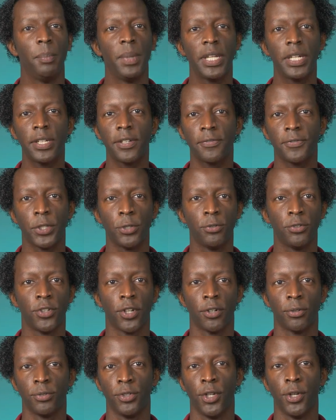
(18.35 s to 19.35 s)
Many of you
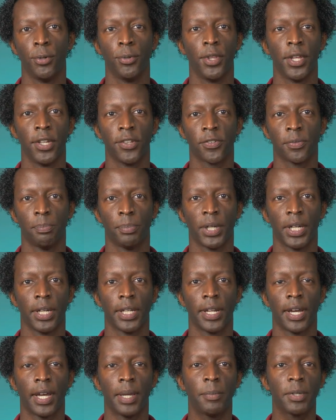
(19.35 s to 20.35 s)
don't know this,
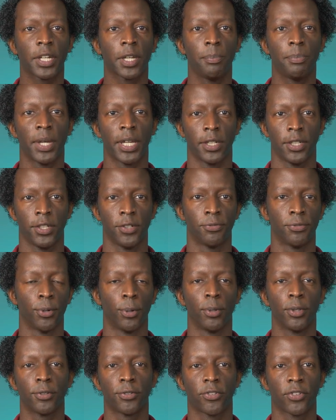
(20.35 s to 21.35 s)
but I'm a competitive
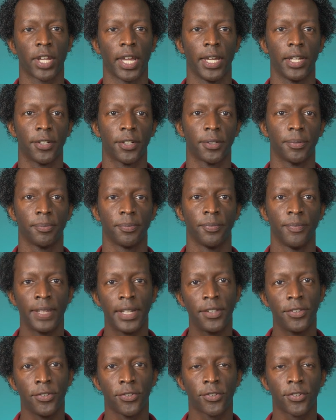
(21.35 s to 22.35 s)
roller skater. I
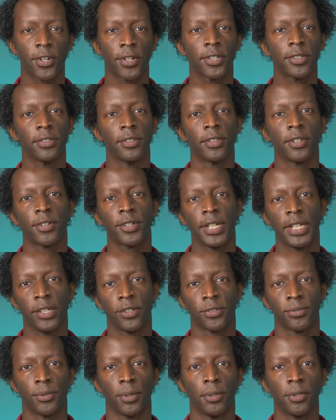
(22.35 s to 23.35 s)
didn't start learning
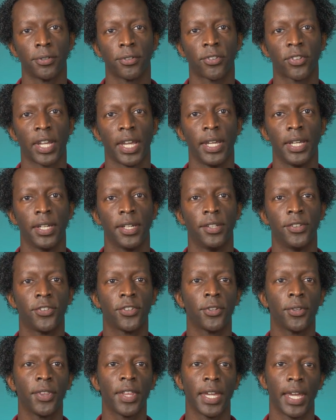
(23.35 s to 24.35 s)
to roller skate
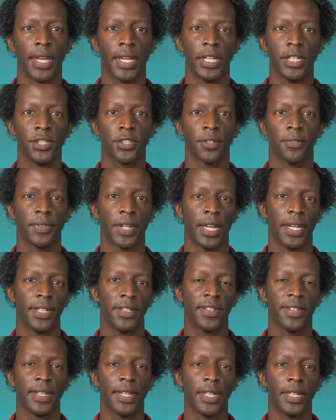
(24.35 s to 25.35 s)
until the age of
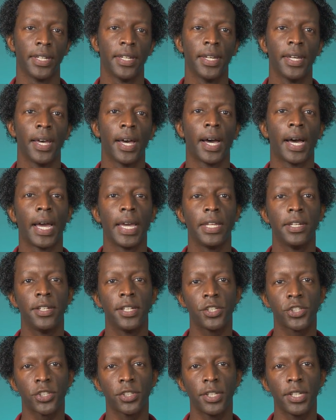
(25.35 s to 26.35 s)
18. I
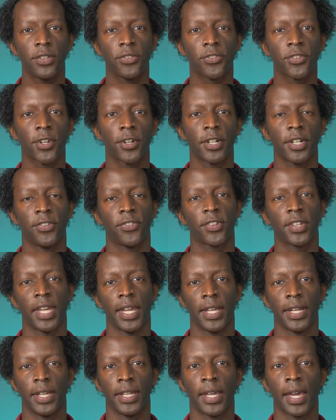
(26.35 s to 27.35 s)
initially started
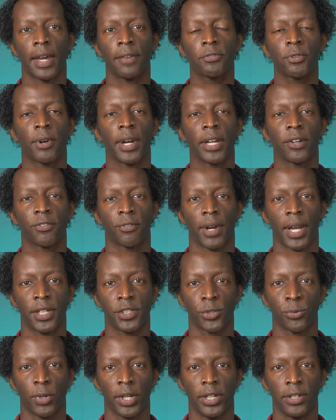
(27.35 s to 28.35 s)
skating after I
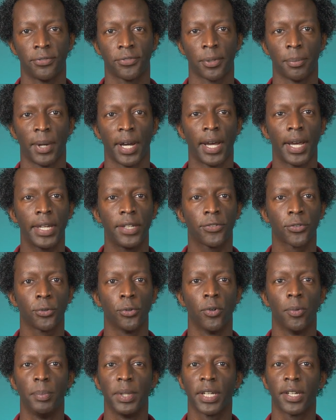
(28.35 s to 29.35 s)
graduated from high
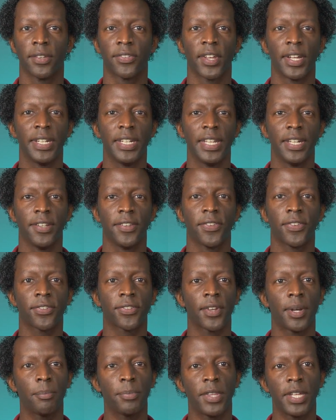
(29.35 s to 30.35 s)
school because I needed
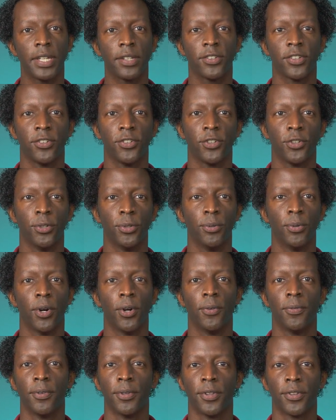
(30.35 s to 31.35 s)
something to do
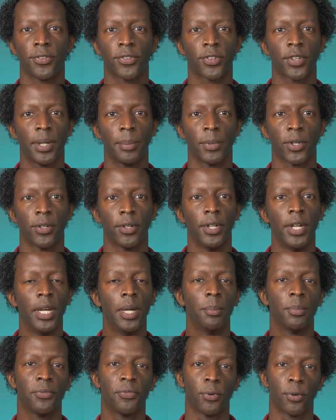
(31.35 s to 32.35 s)
over the summer
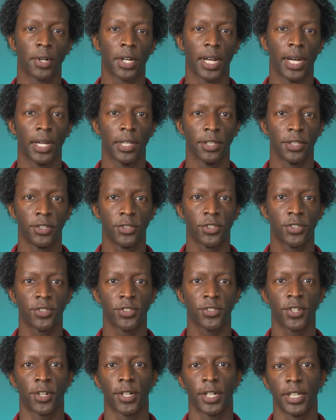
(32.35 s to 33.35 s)
before college
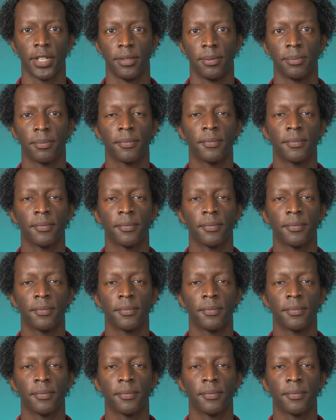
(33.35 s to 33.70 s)
started.